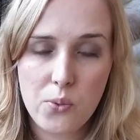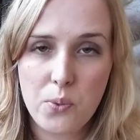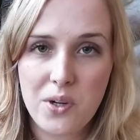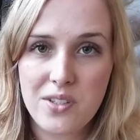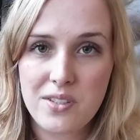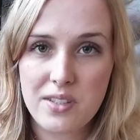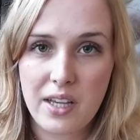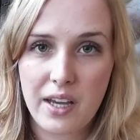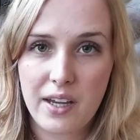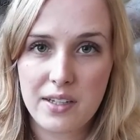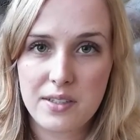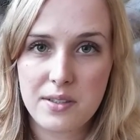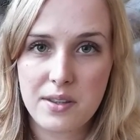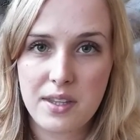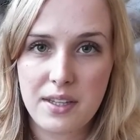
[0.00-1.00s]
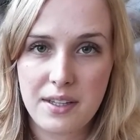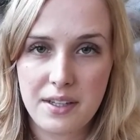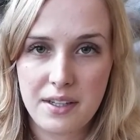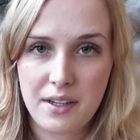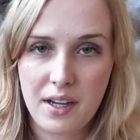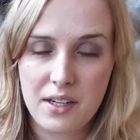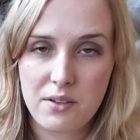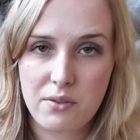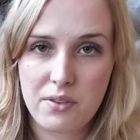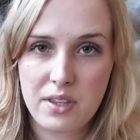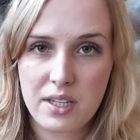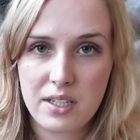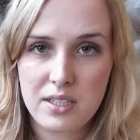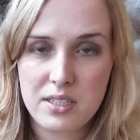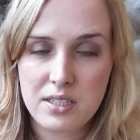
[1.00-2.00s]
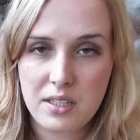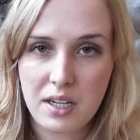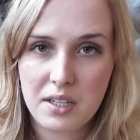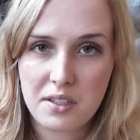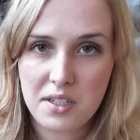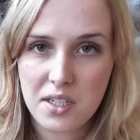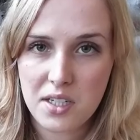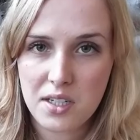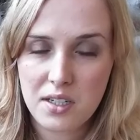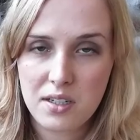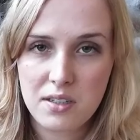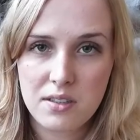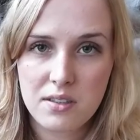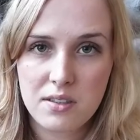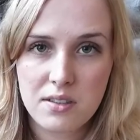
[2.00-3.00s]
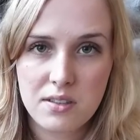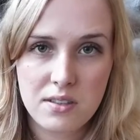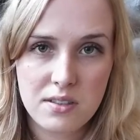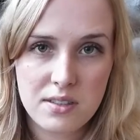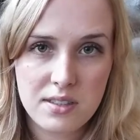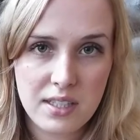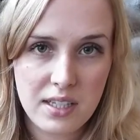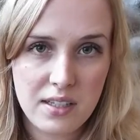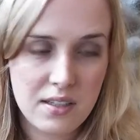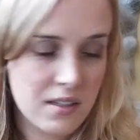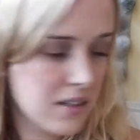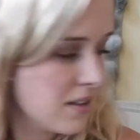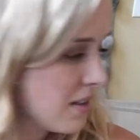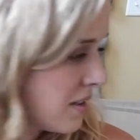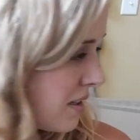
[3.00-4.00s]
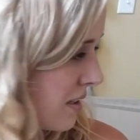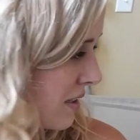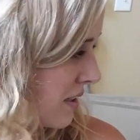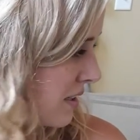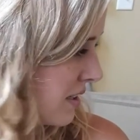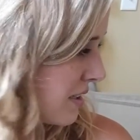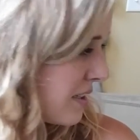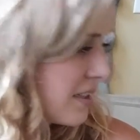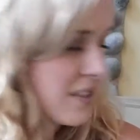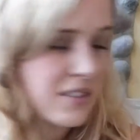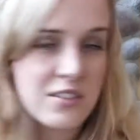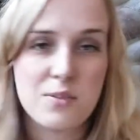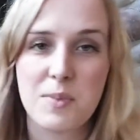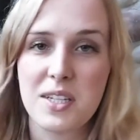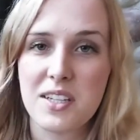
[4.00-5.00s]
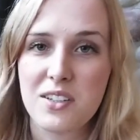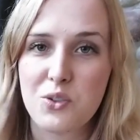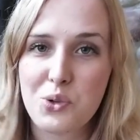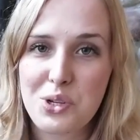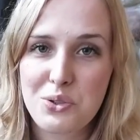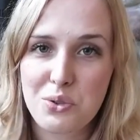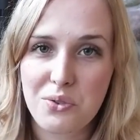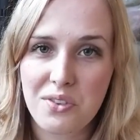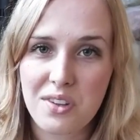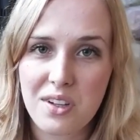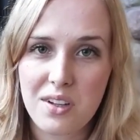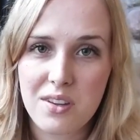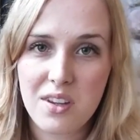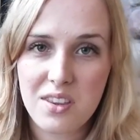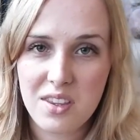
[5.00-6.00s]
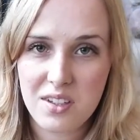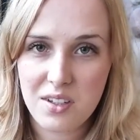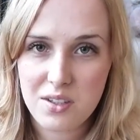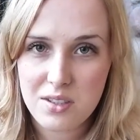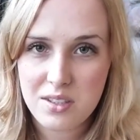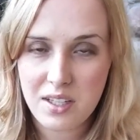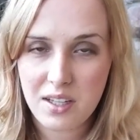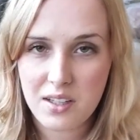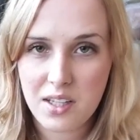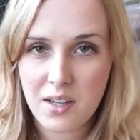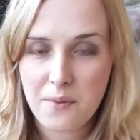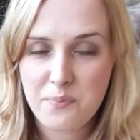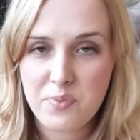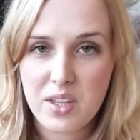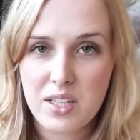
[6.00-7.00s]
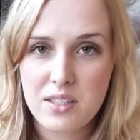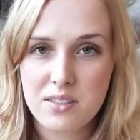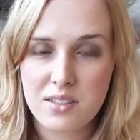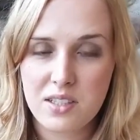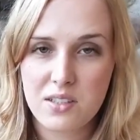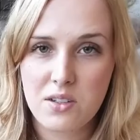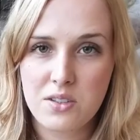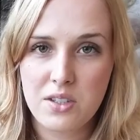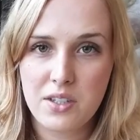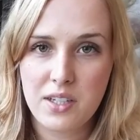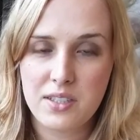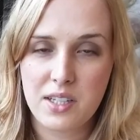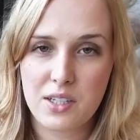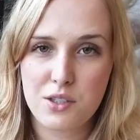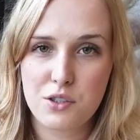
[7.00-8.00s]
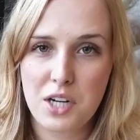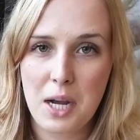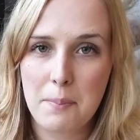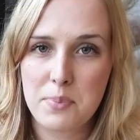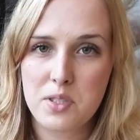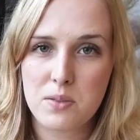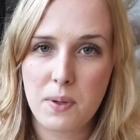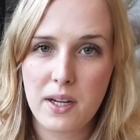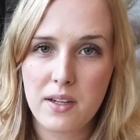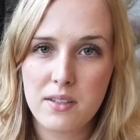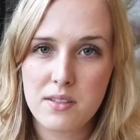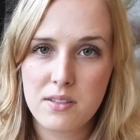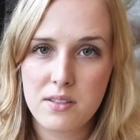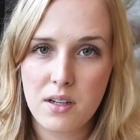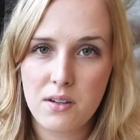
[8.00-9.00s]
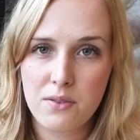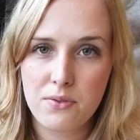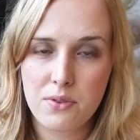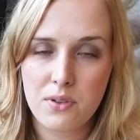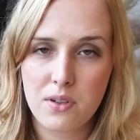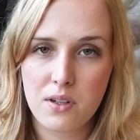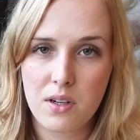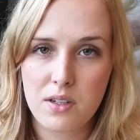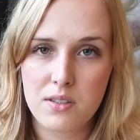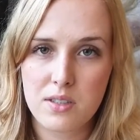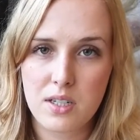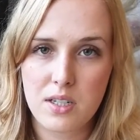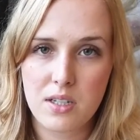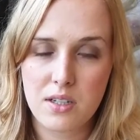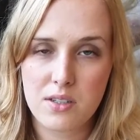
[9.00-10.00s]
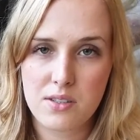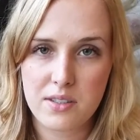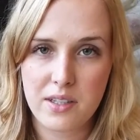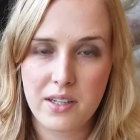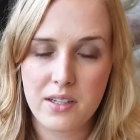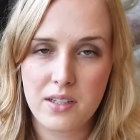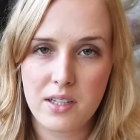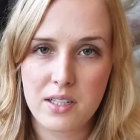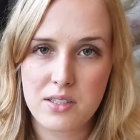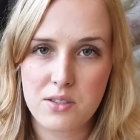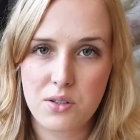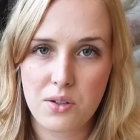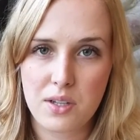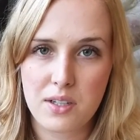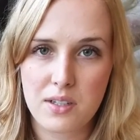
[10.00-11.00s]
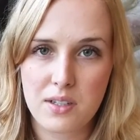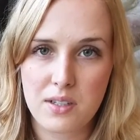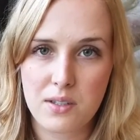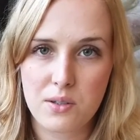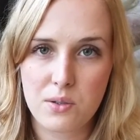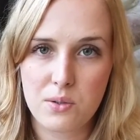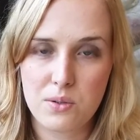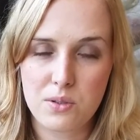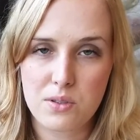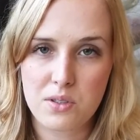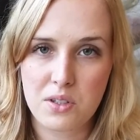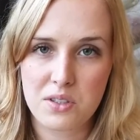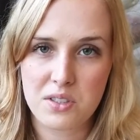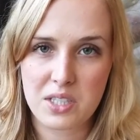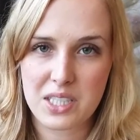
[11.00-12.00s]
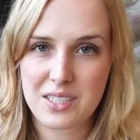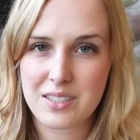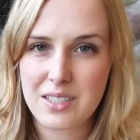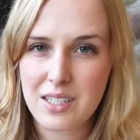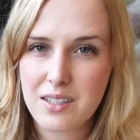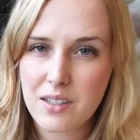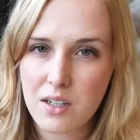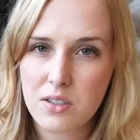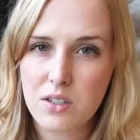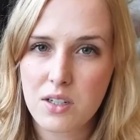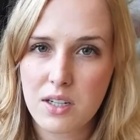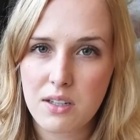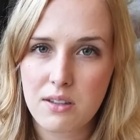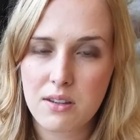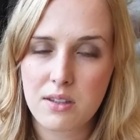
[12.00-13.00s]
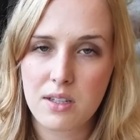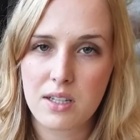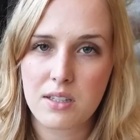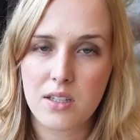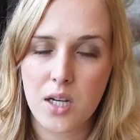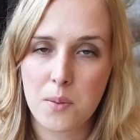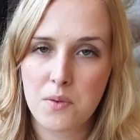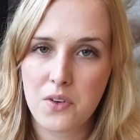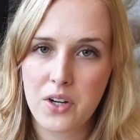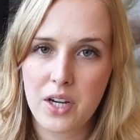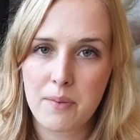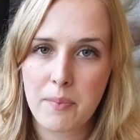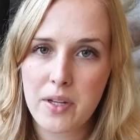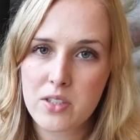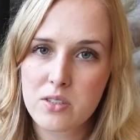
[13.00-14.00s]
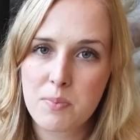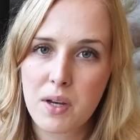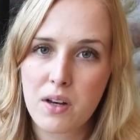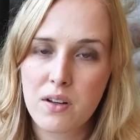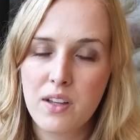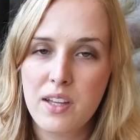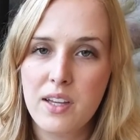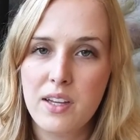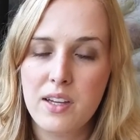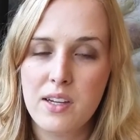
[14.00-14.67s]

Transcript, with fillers: was that the kind of thick, scalier skin, just making noise over there, the thicker, scaly skin on there can, like, trap sweat and stuff under her skin, and so, like, it'll start to, like, stink underneath, and, like, the top of her head might smell.